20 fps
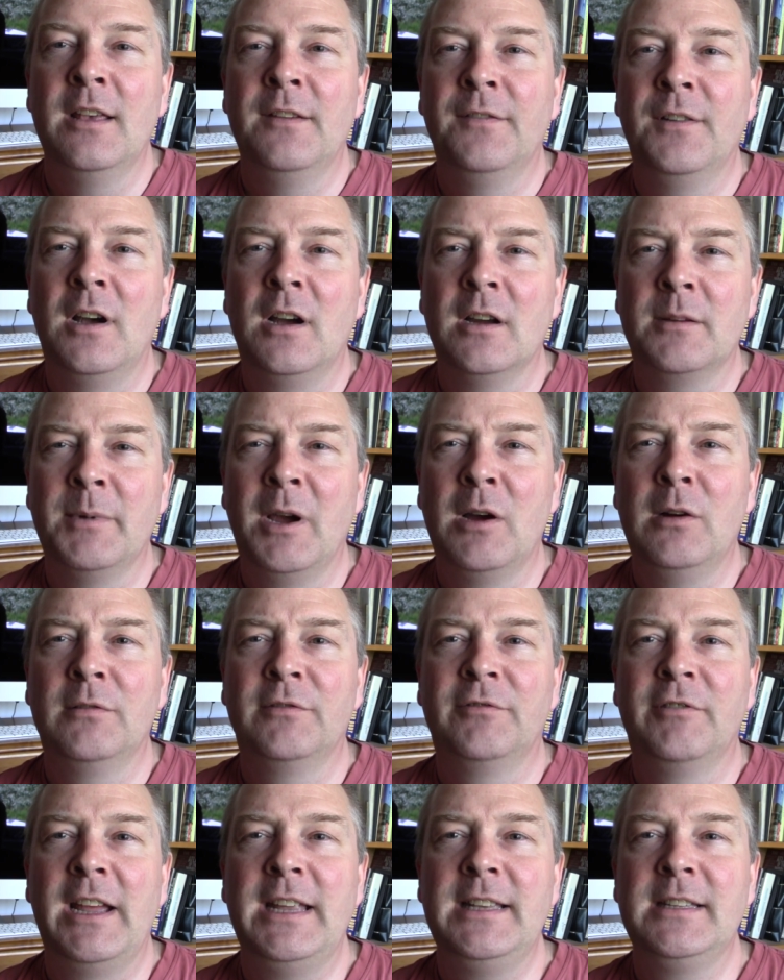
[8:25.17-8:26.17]
Varg, my old
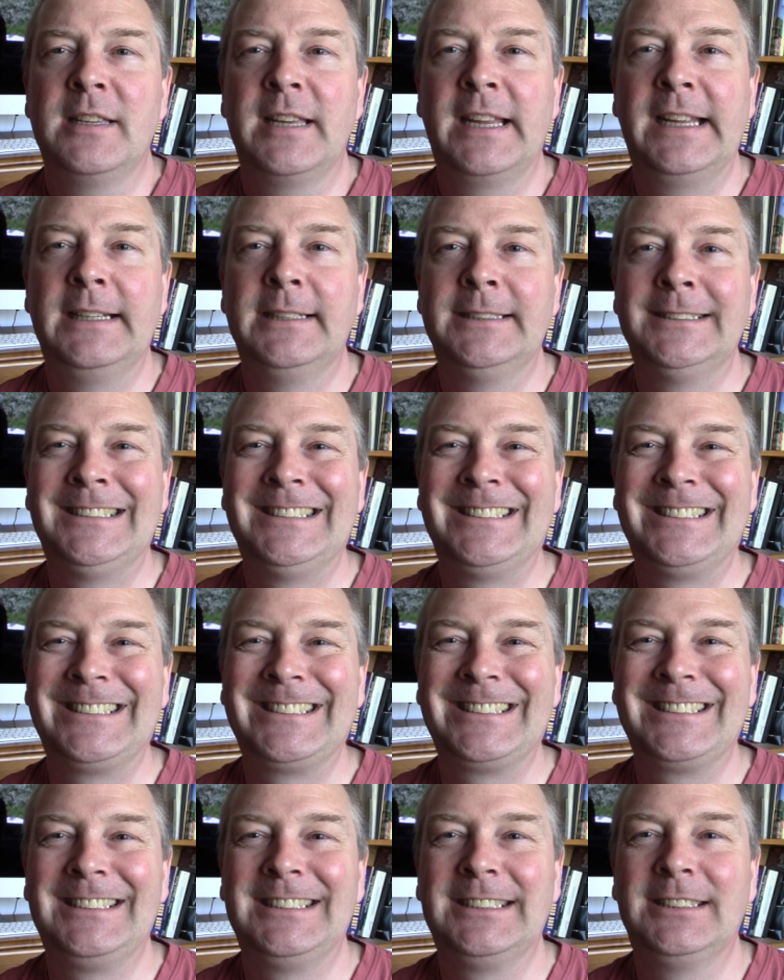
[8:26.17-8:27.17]
friend,
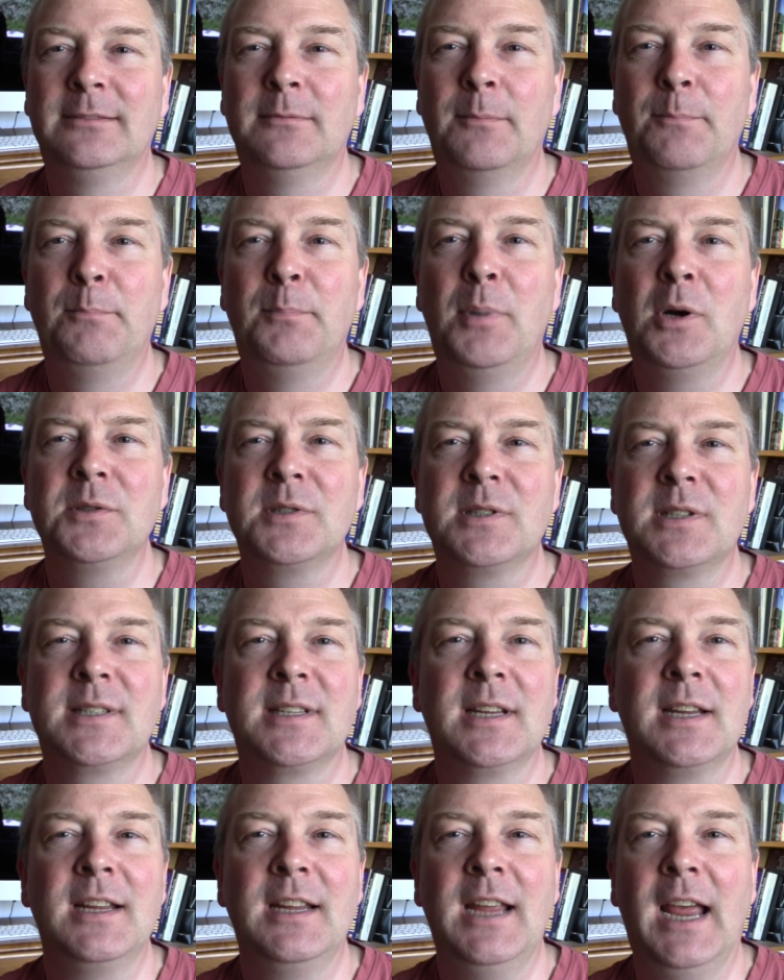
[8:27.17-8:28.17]

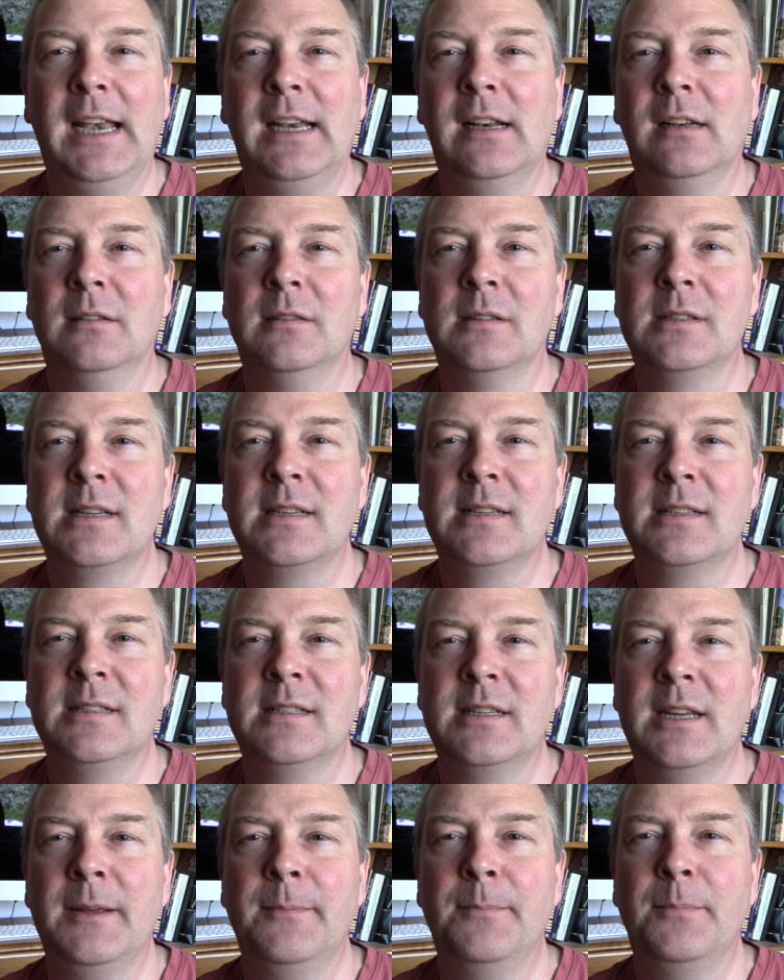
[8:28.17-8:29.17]
pots and kettles,
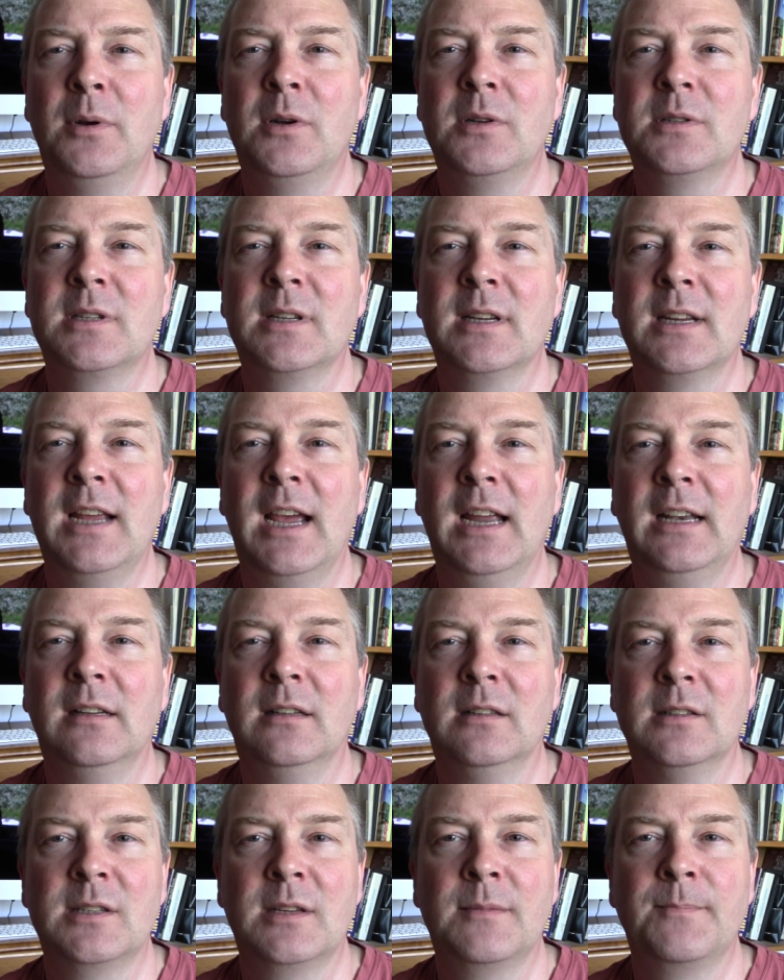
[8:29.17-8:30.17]
isn't it? Pots and
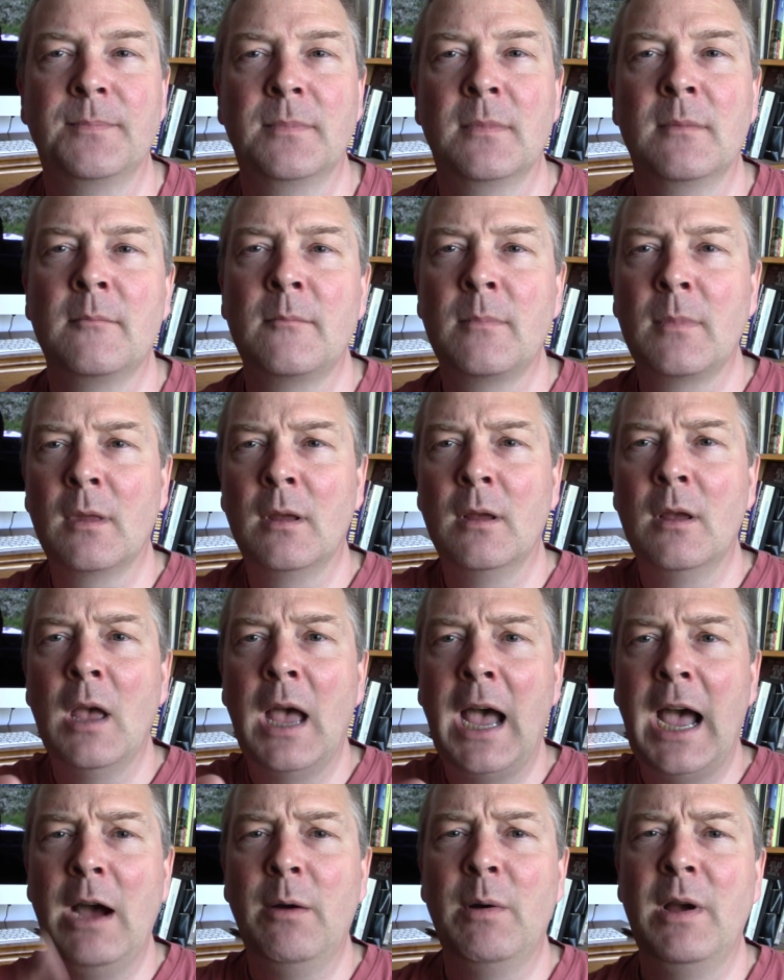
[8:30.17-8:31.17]
kettles.
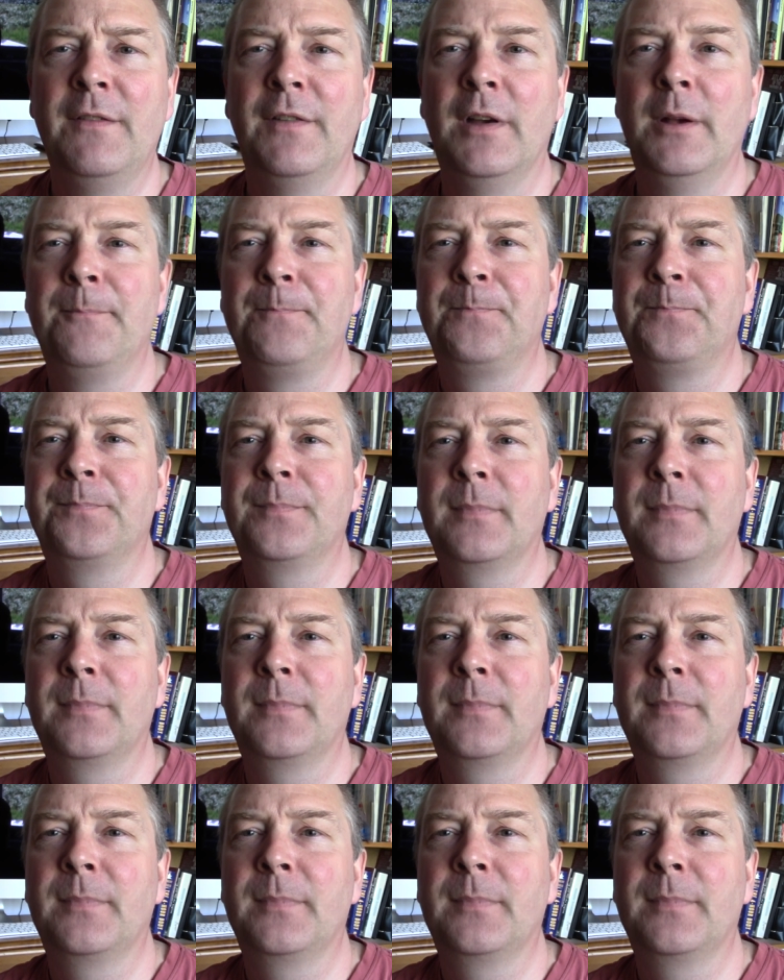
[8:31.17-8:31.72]
However,